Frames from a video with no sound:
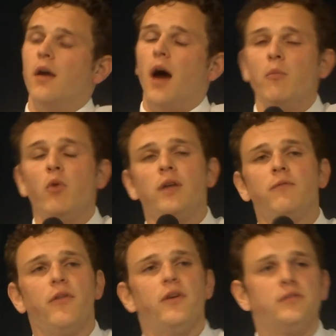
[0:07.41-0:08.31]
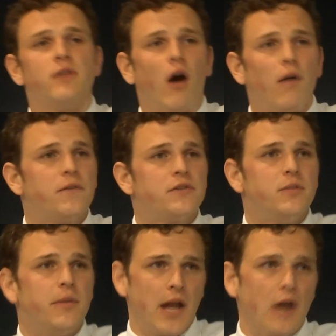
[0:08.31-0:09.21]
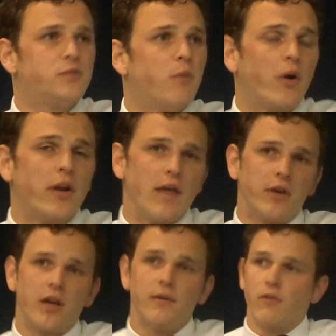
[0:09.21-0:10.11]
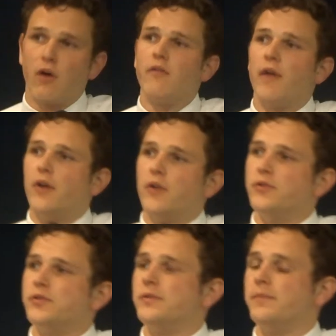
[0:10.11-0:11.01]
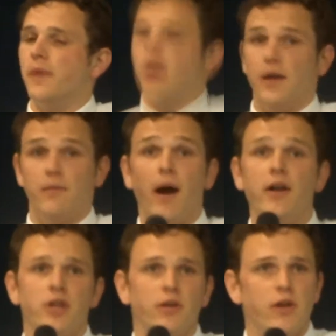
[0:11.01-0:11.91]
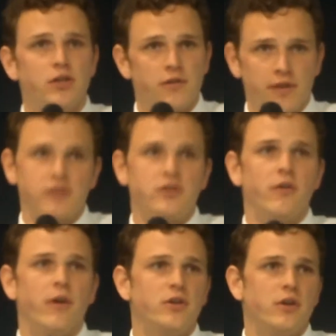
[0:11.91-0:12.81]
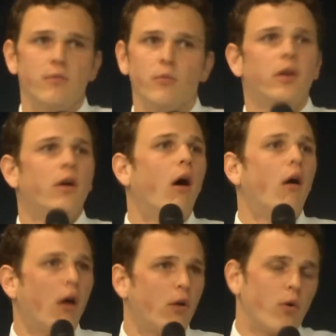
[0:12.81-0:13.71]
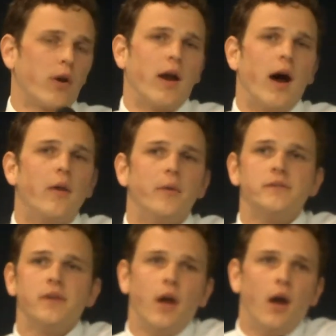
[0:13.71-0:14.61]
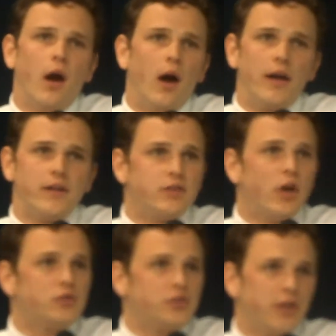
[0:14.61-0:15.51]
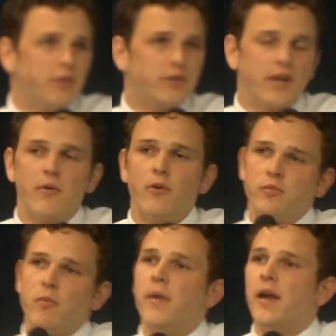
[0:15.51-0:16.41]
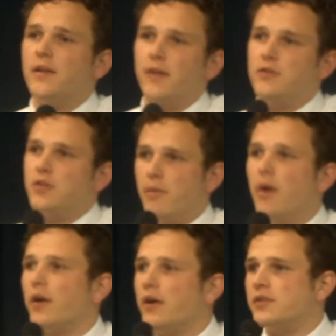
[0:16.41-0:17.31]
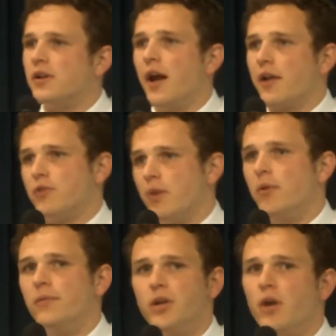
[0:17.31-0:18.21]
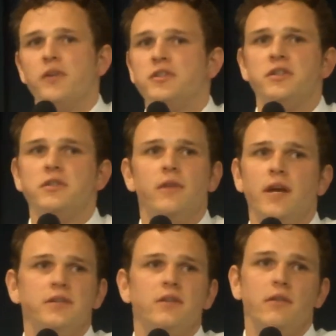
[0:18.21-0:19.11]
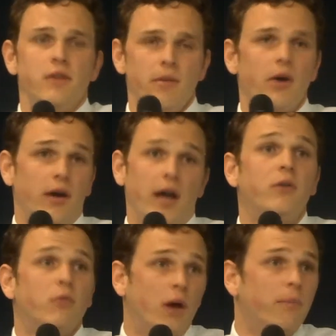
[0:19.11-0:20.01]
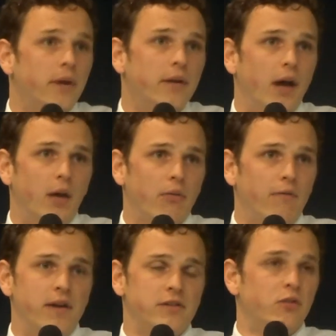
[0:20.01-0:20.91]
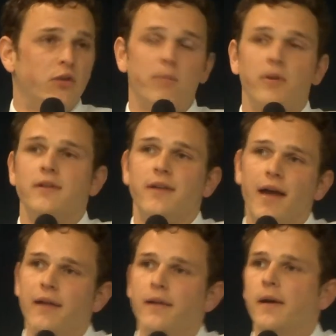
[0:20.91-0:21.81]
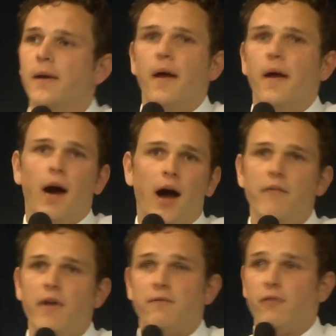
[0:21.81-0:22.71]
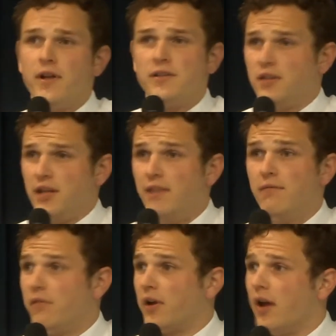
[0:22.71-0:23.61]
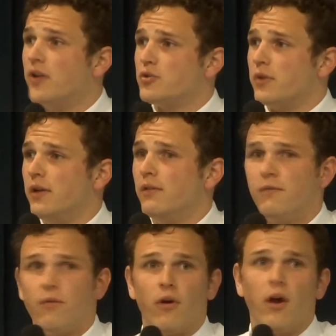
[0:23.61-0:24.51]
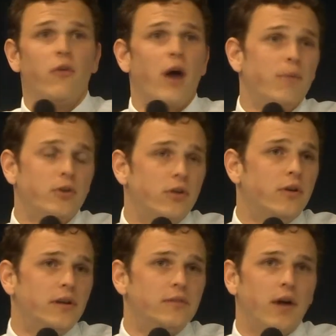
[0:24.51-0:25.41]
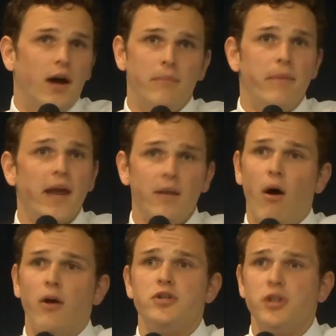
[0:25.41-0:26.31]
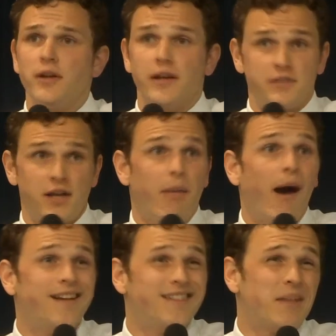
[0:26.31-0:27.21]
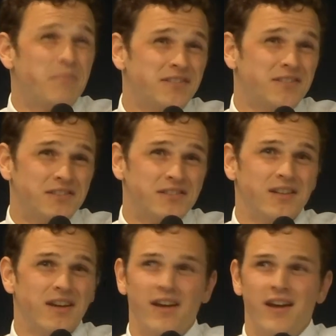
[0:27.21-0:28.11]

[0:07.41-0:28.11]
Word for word: I'm running for this office to be an outspoken advocate for our values and my generation, the next generation, and really all hardworking Iowans. Uh, it's no secret to anyone who's been paying attention, America is in a lot of trouble. You know, this isn't, isn't the America I grew up in. Uh, we're facing crippling debt. I've had friends leave the country for other opportunities, uh, Panama and Chile, to set up high-tech businesses.